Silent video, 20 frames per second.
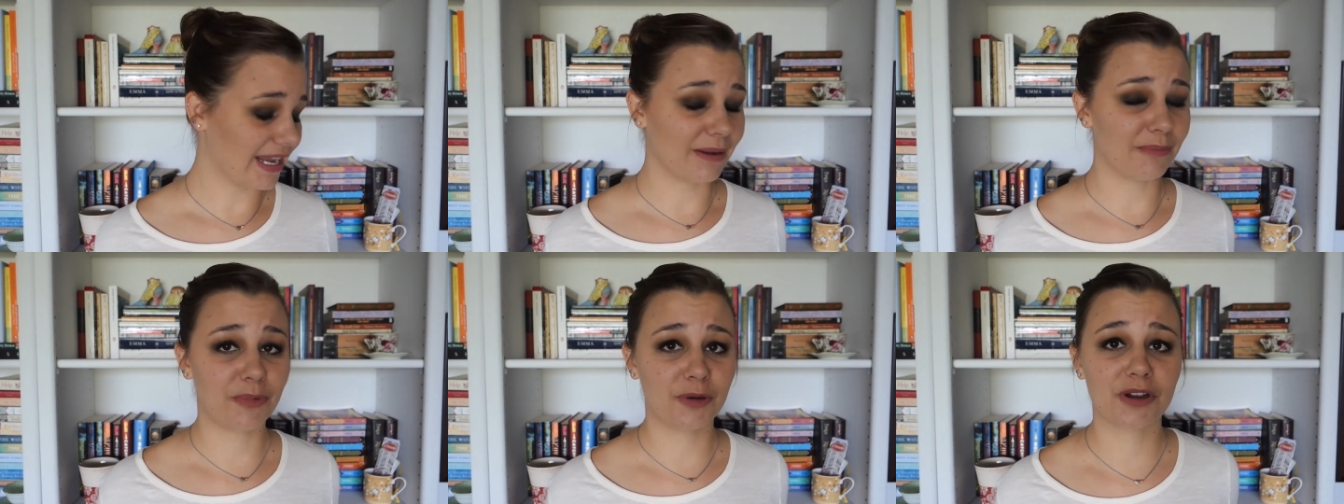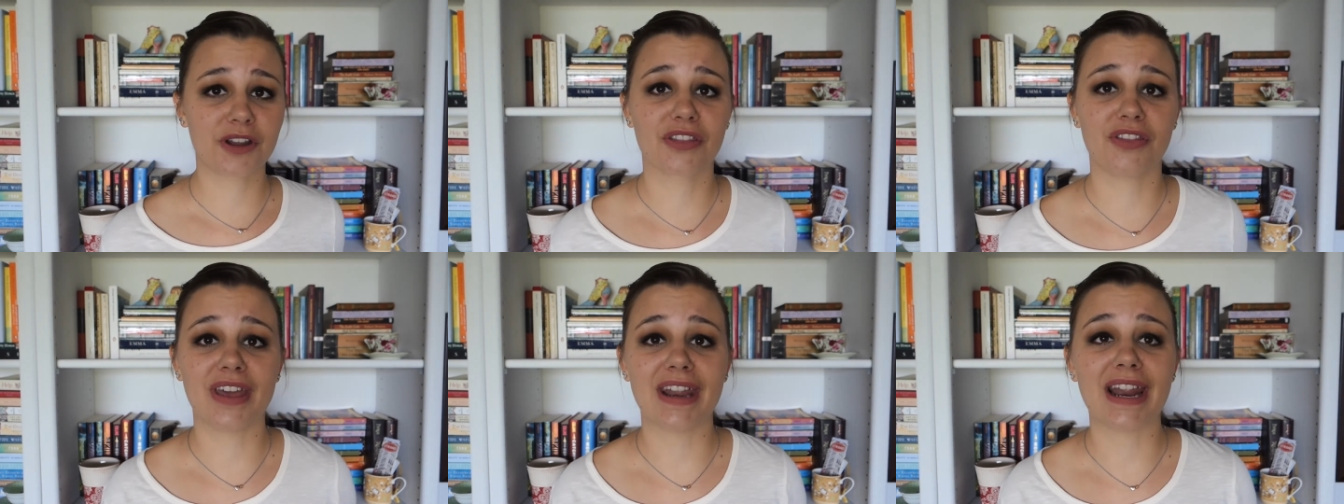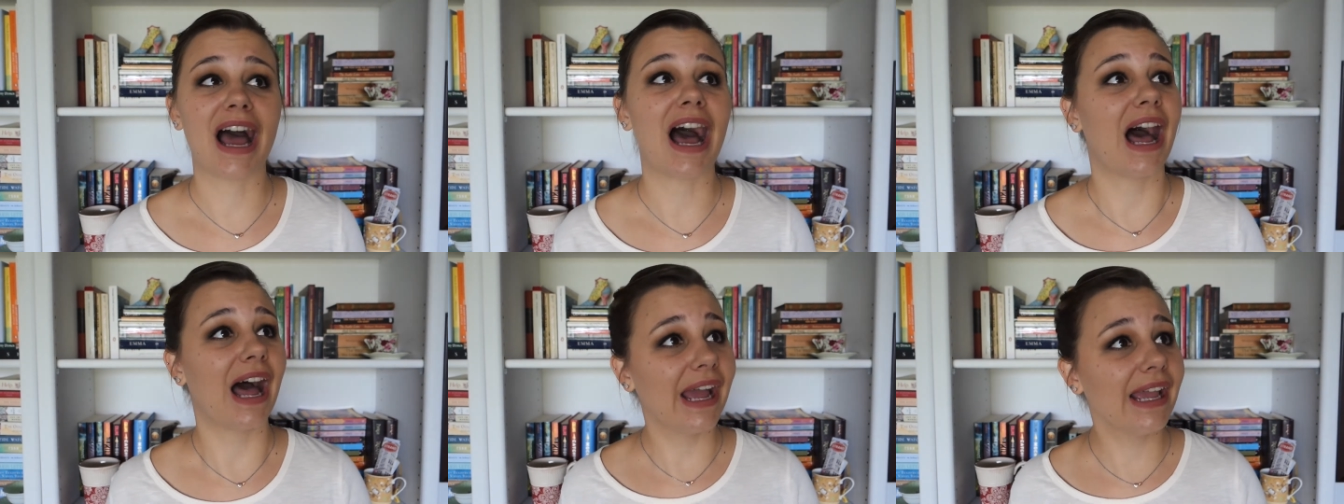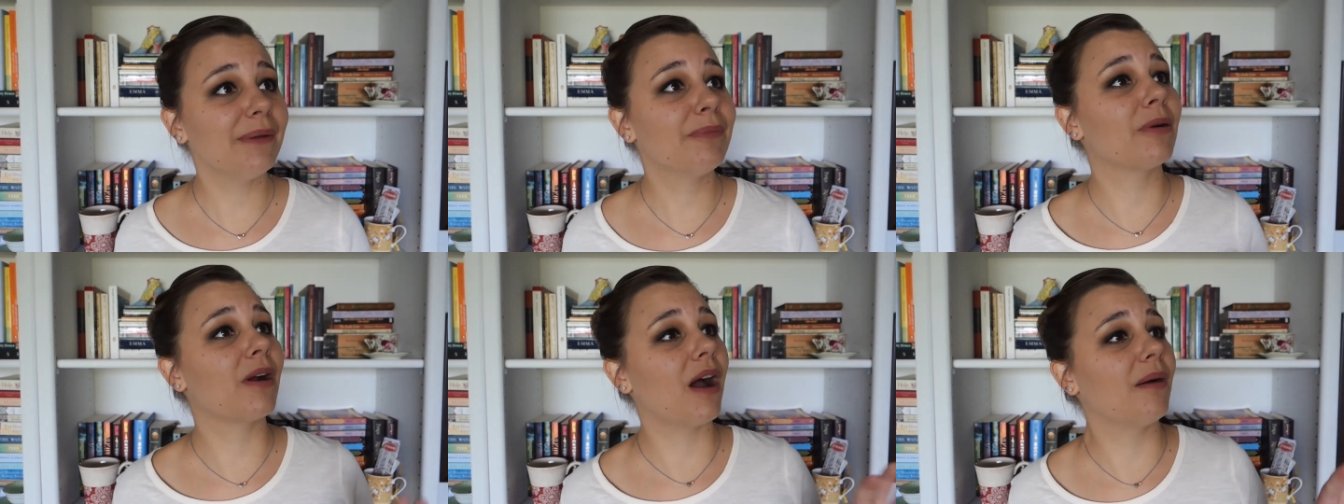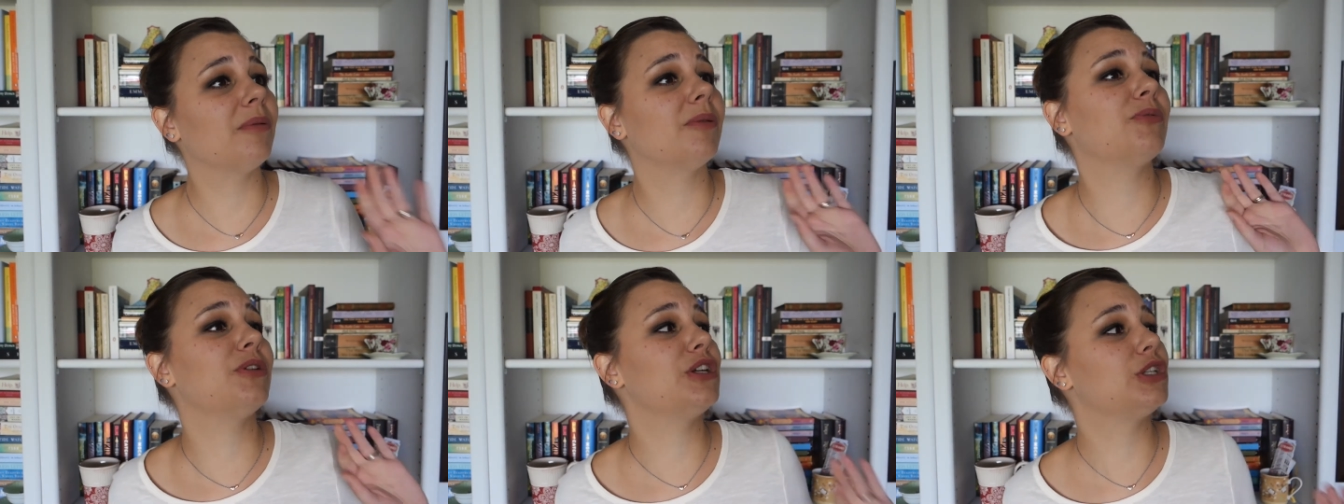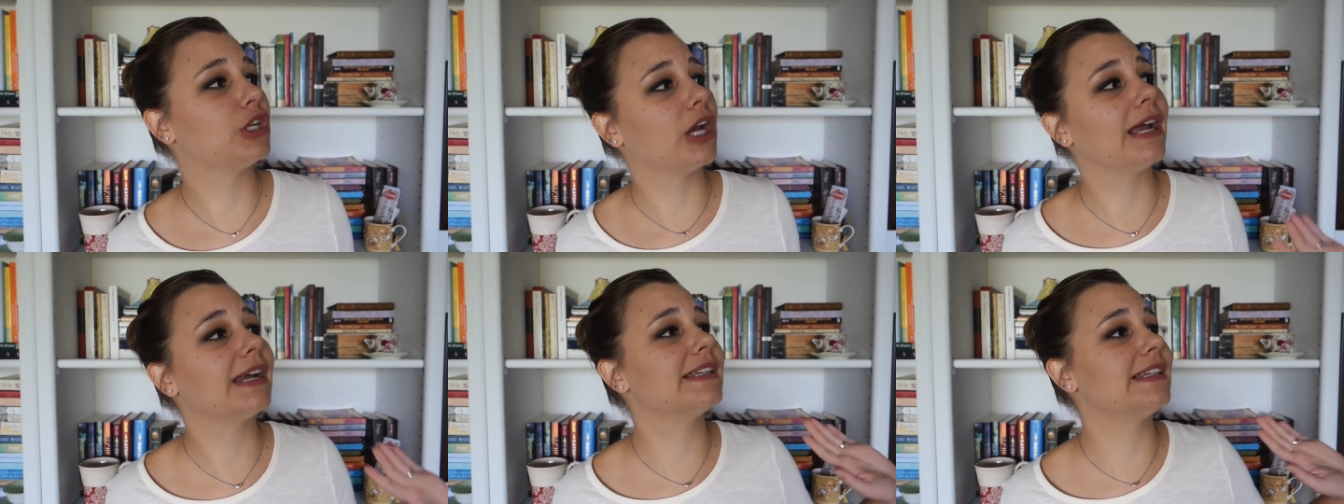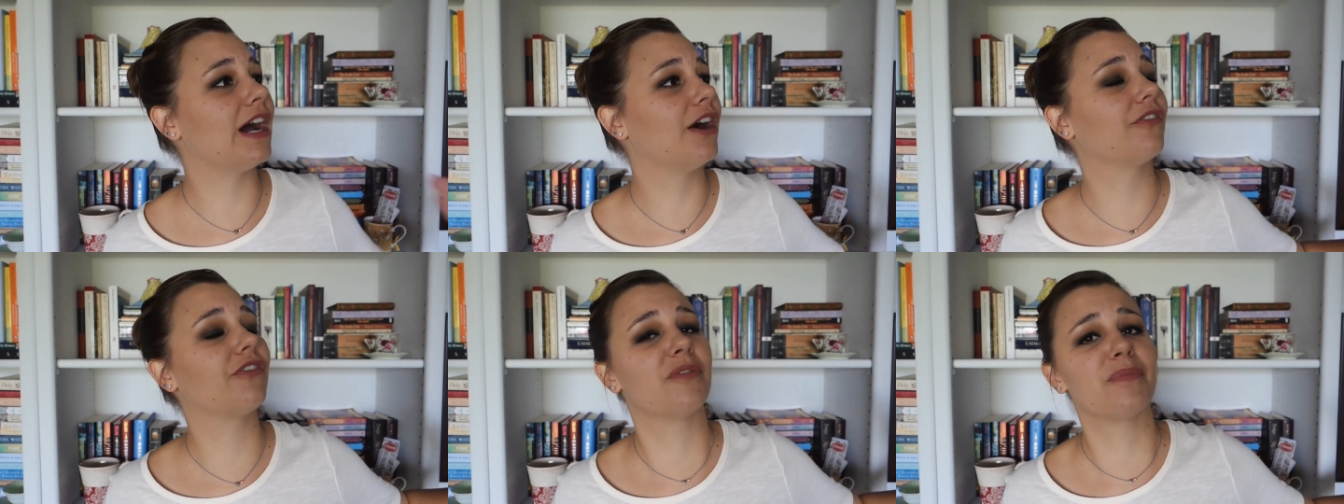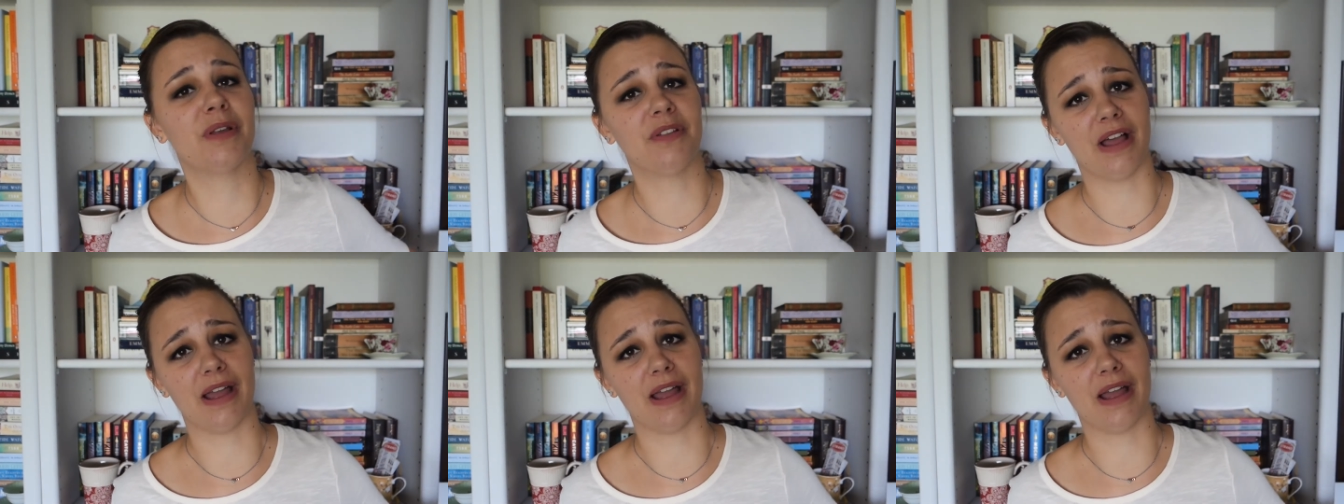a book that I probably checked out from the